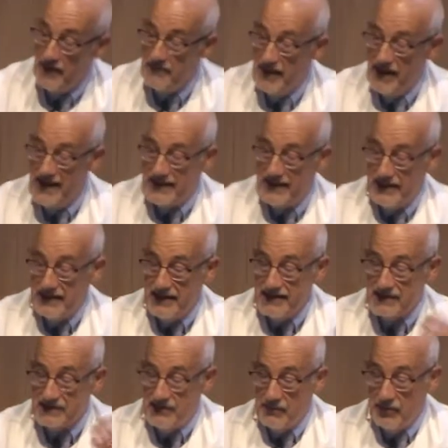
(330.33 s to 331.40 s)
my cutting
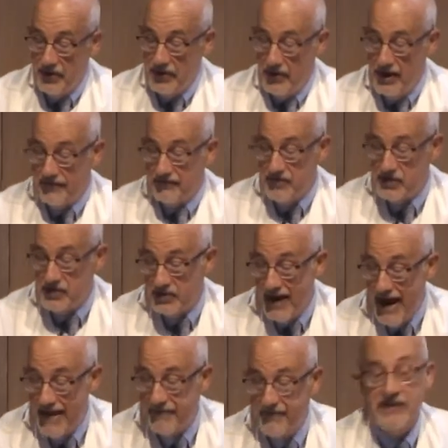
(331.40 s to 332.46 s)
someone off in
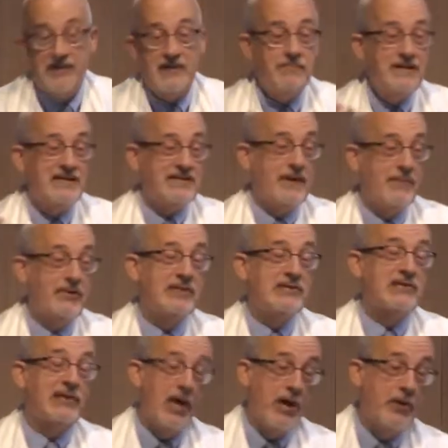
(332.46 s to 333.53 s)
traffic to be someone's
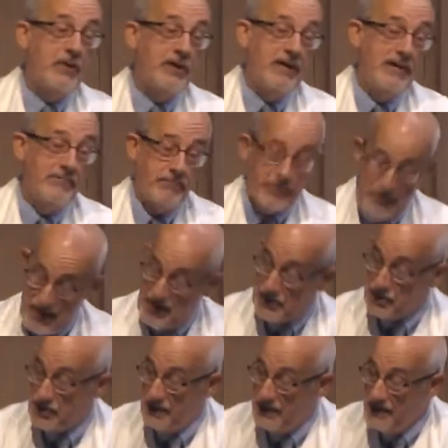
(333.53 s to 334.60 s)
lone
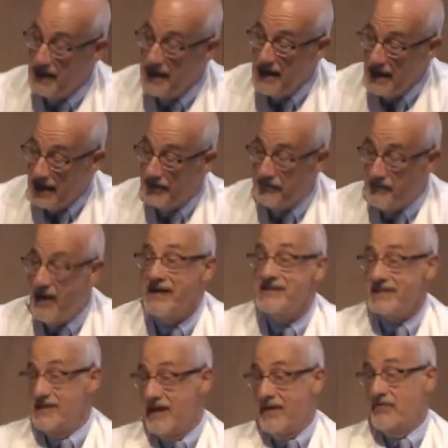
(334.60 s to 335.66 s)
impression of my
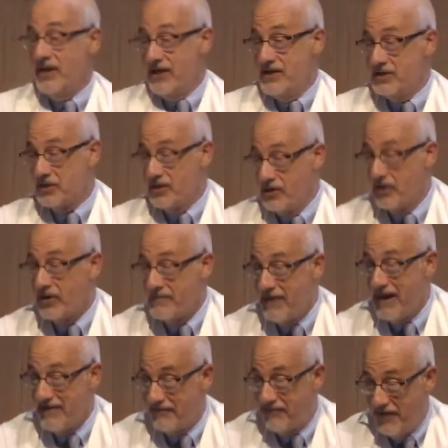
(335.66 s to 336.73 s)
denomination or my
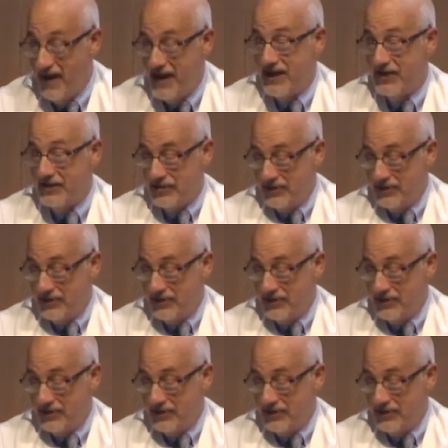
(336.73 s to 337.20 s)
faith.